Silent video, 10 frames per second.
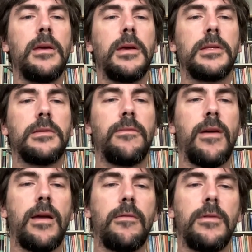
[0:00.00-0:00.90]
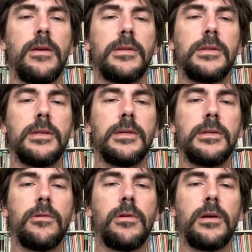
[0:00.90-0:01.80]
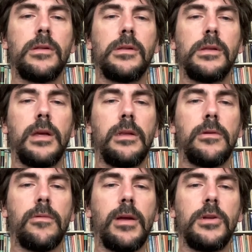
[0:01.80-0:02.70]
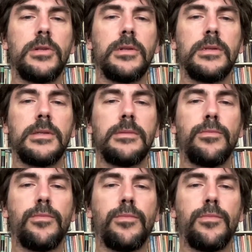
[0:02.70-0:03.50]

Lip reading: its various historical iterations